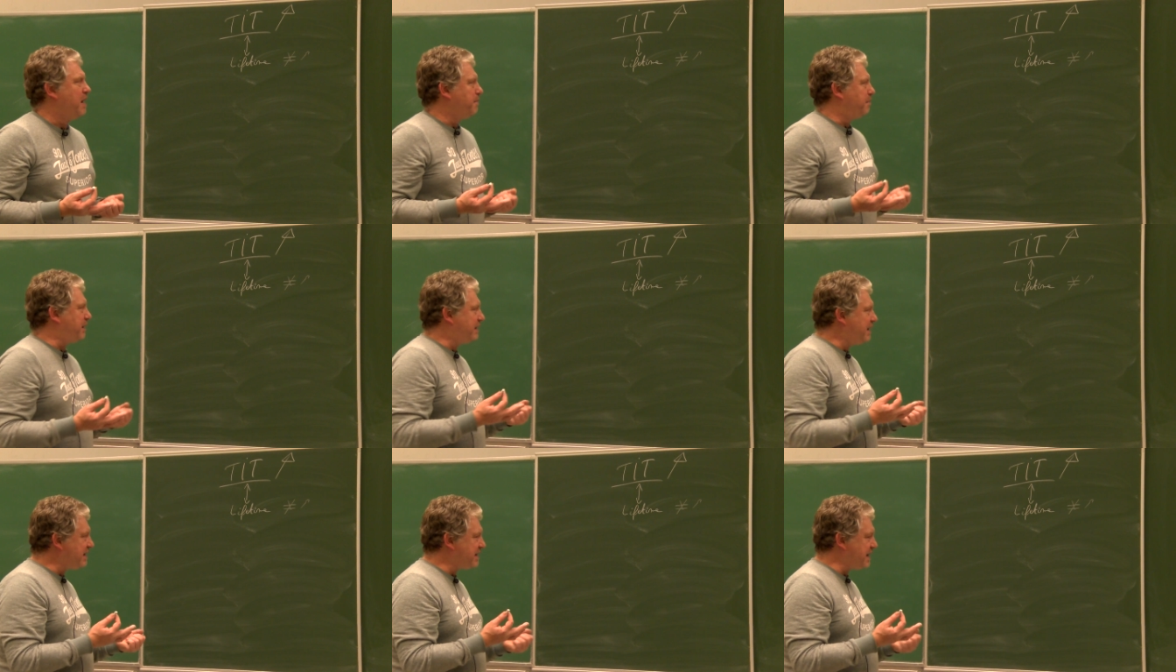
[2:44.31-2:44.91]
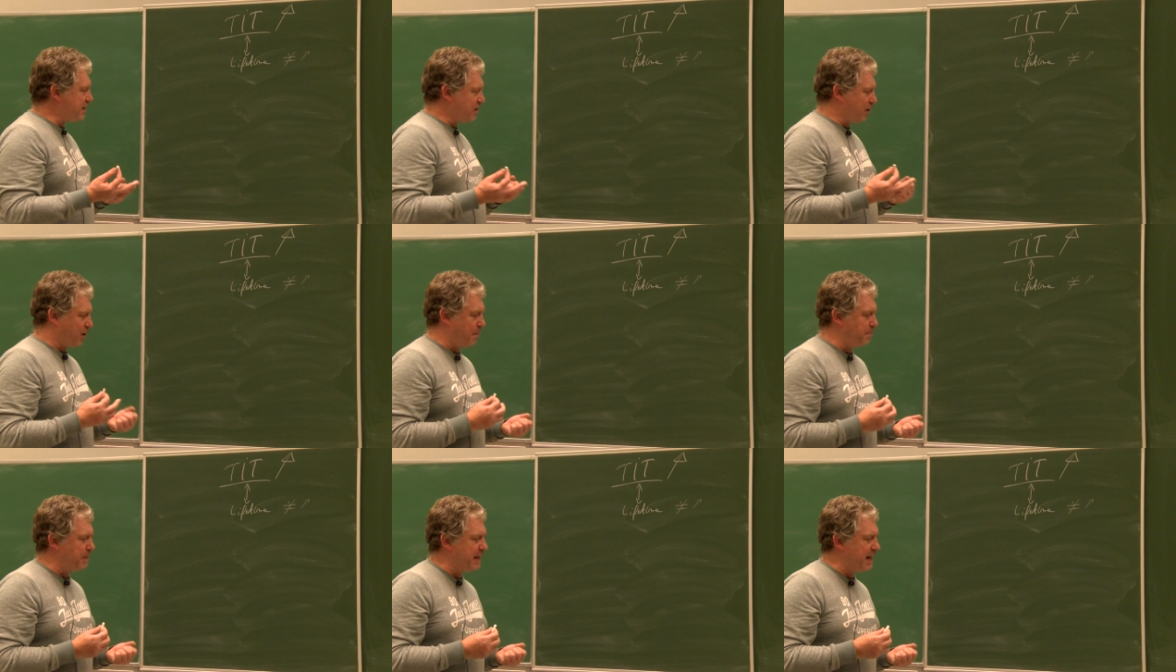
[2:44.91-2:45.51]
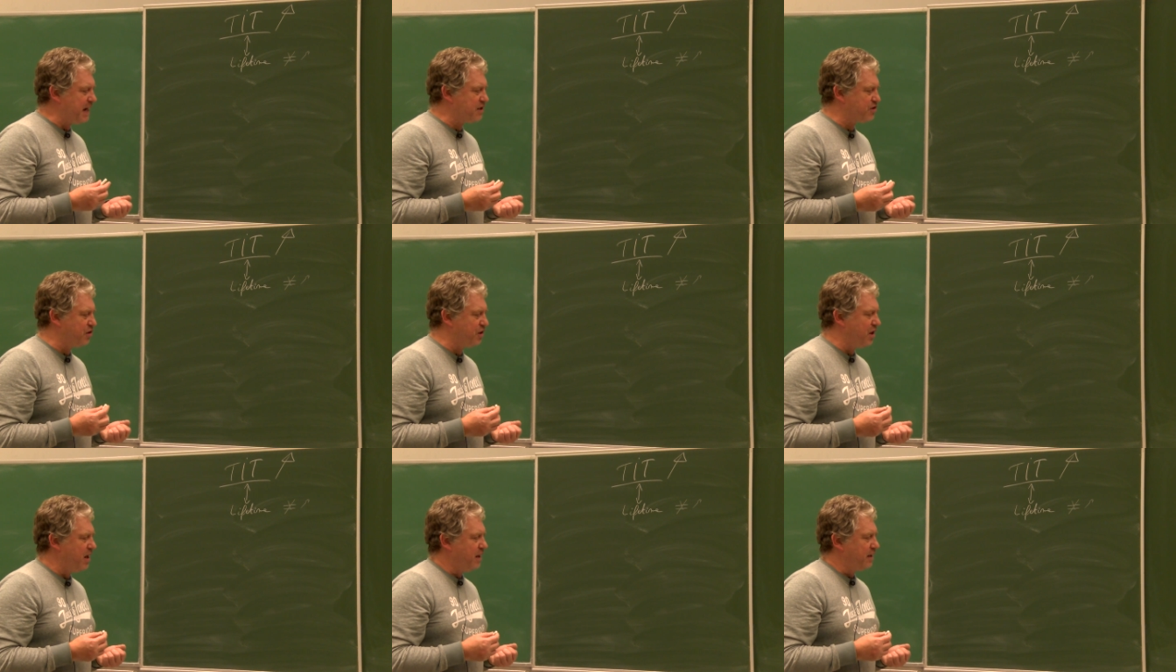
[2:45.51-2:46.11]
But this is the
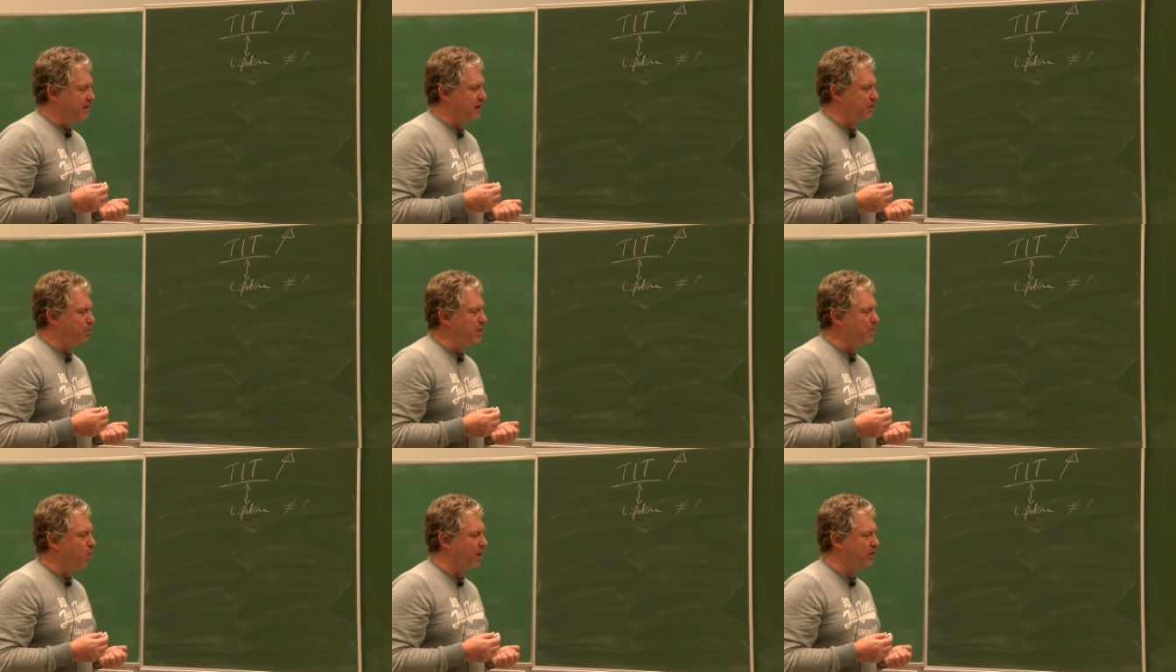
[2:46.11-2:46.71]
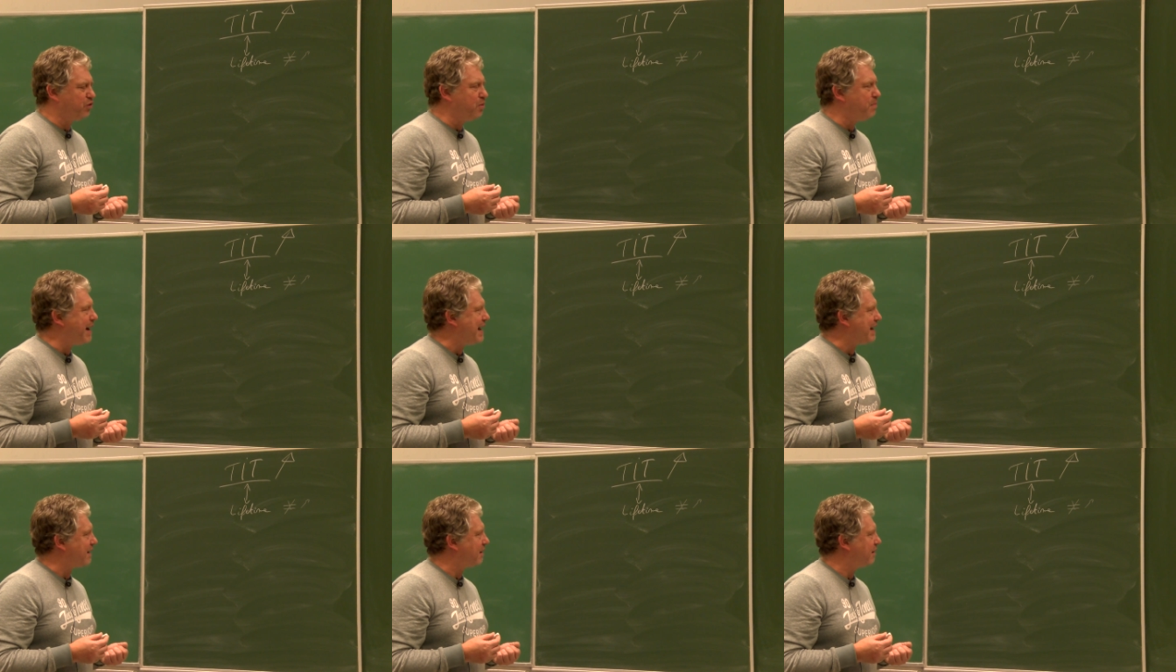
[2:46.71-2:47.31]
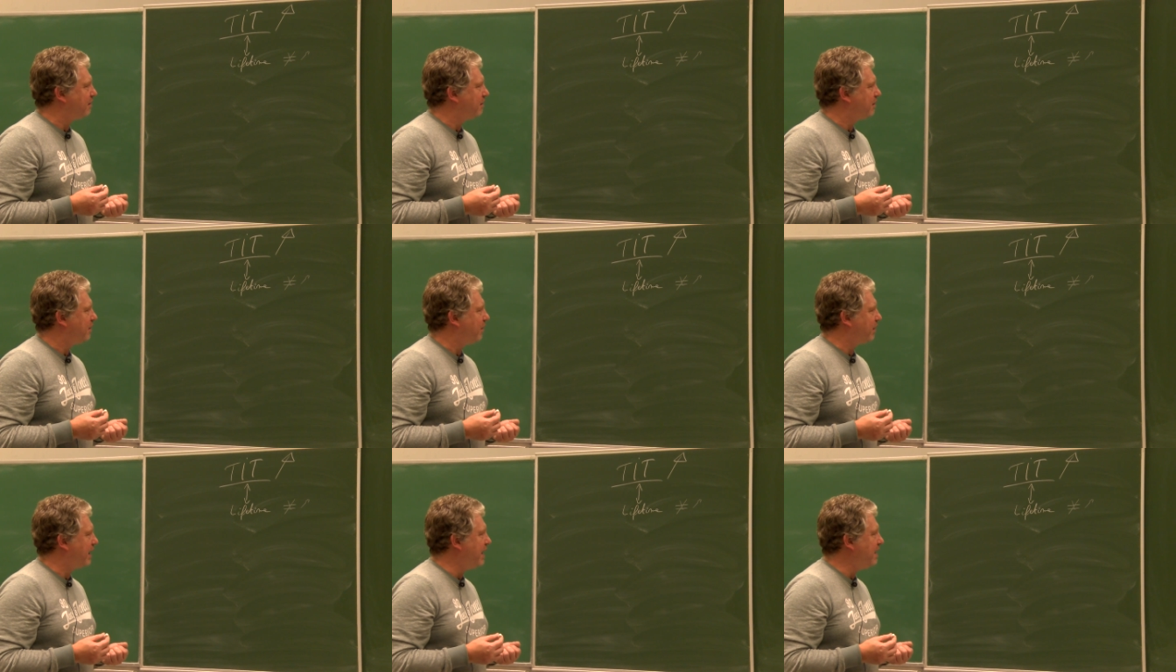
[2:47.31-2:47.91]
combination that we want to make,
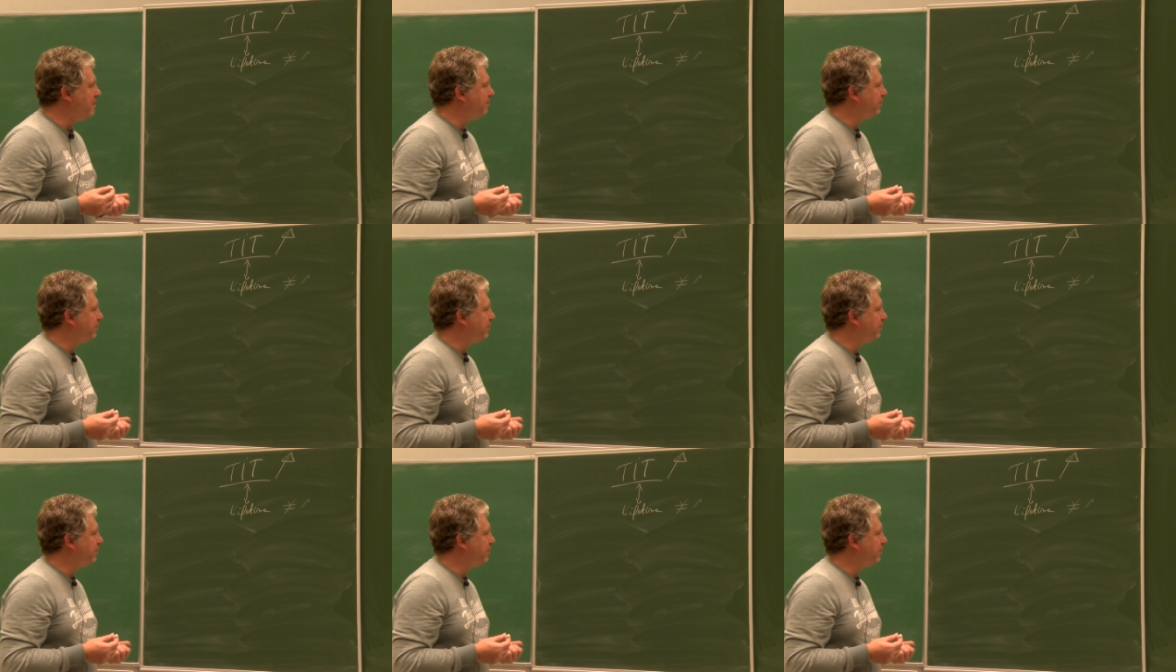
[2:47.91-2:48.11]
okay?